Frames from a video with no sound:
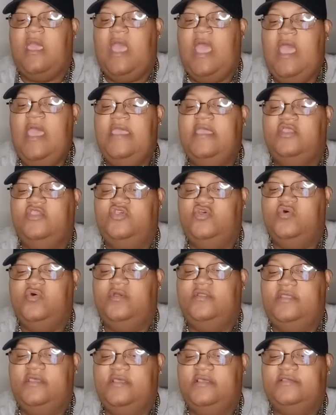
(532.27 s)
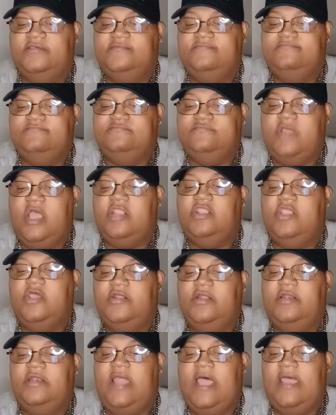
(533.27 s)
I enjoyed this. I
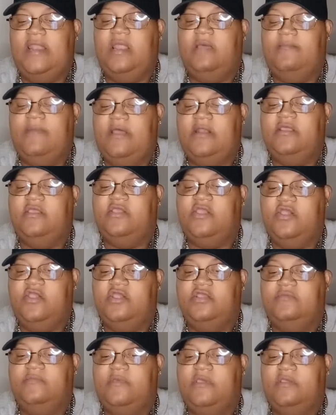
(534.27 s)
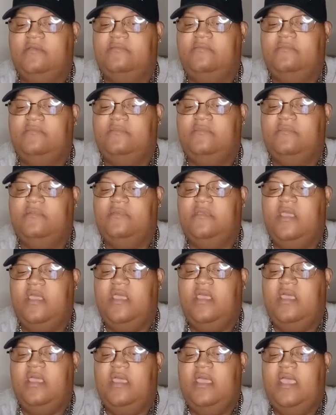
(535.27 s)
learned a lot about encouragement.
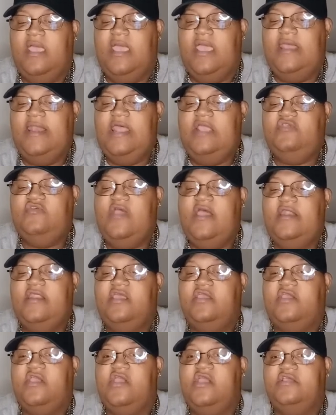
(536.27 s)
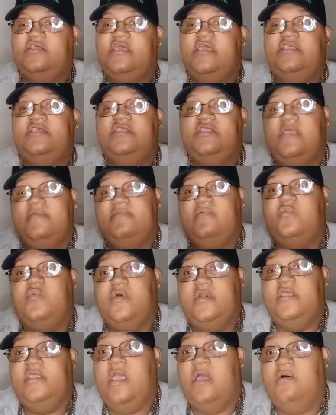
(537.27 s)
And I try to encourage each and every
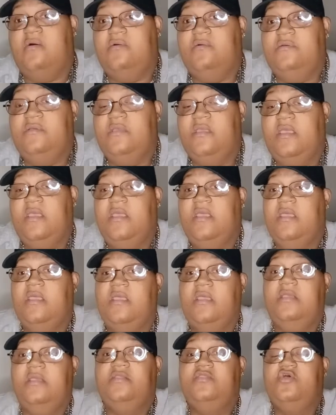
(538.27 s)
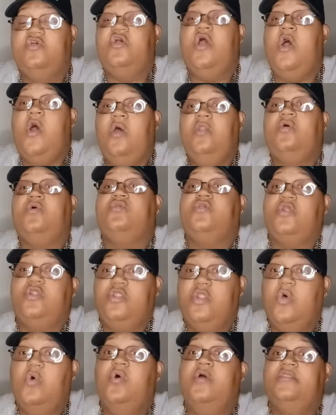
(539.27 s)
one of y'all to call on the
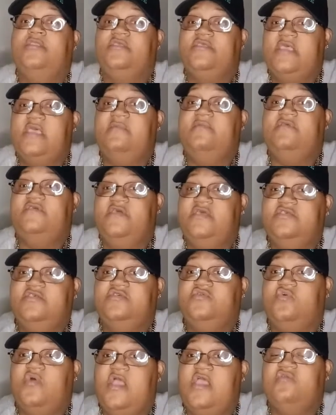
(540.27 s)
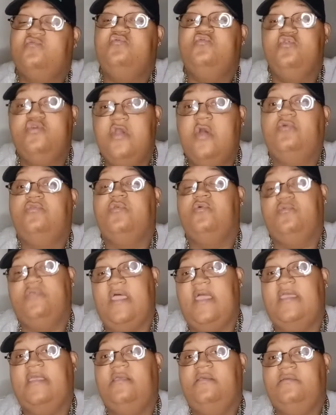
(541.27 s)
Lord and Savior Jesus Christ when you go through
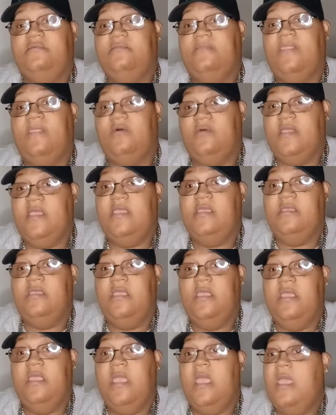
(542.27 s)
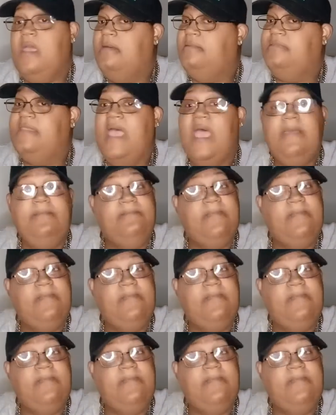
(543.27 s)
things. Okay? Not